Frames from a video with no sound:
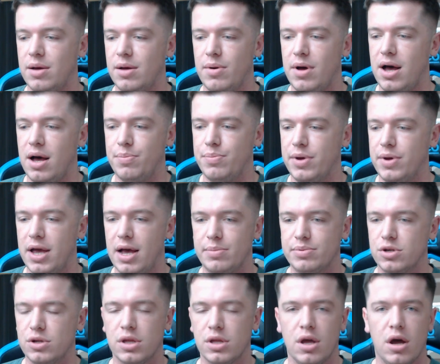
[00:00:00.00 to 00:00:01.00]
I'd be
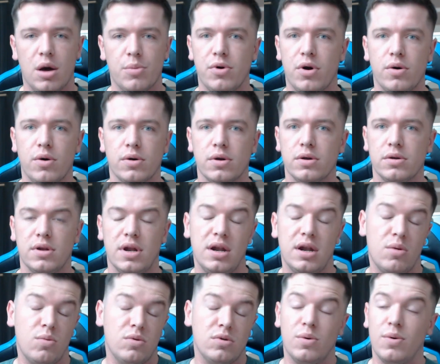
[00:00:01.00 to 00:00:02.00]
absolutely heartbroken,
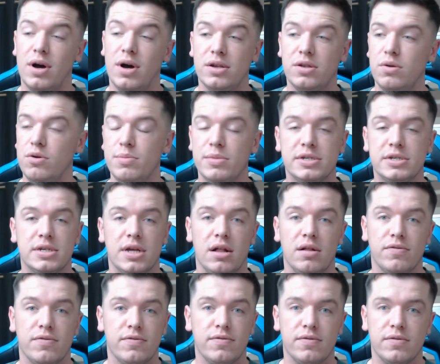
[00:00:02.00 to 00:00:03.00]
and I wouldn't know what I'd do
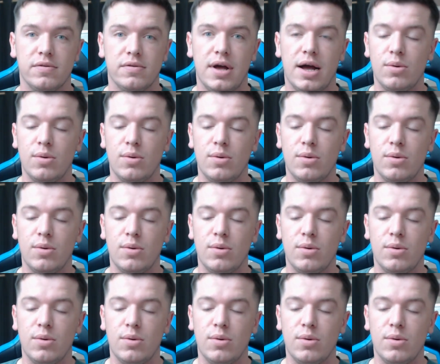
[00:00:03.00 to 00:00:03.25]
myself.